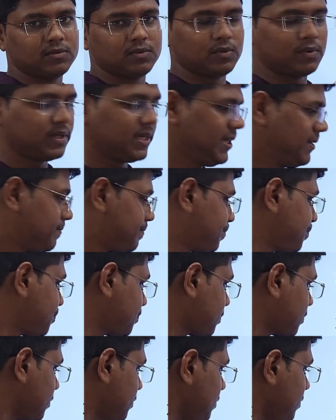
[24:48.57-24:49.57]

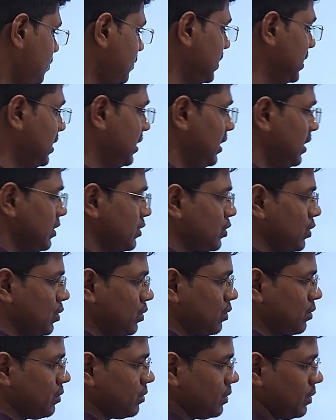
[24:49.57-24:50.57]
Okay,
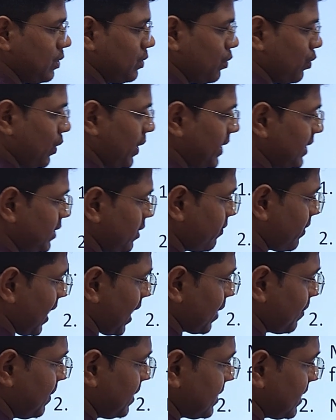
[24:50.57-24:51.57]
so when the
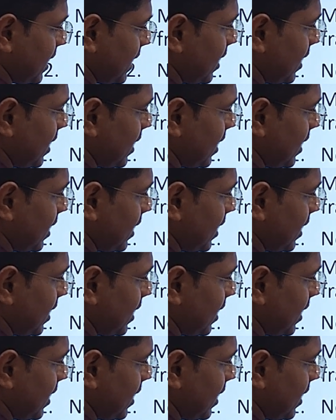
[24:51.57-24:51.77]
fragments are